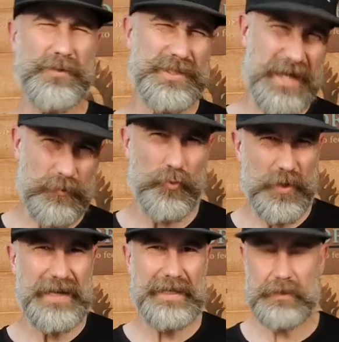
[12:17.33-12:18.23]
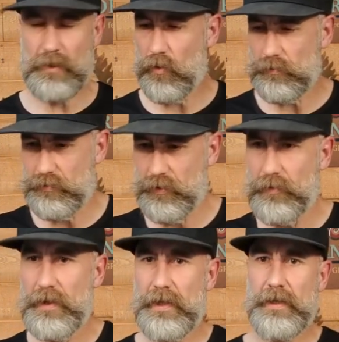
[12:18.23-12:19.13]
So it's not really a cold
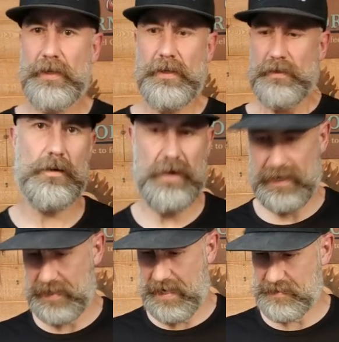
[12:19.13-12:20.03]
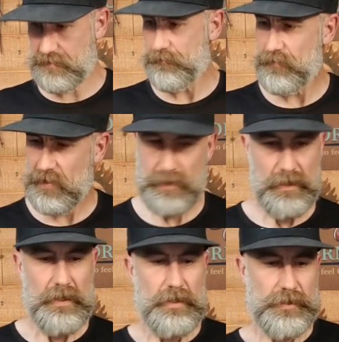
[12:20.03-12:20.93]
brew. All right, guys.
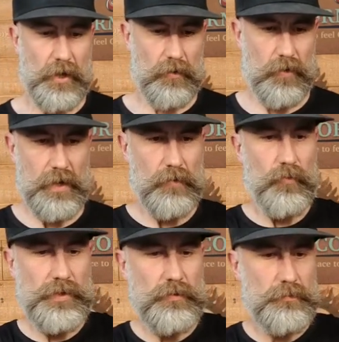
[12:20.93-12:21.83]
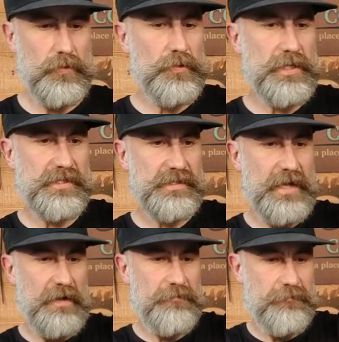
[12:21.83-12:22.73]
So when you brew
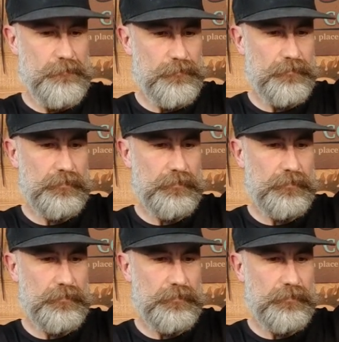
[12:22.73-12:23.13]
this stuff,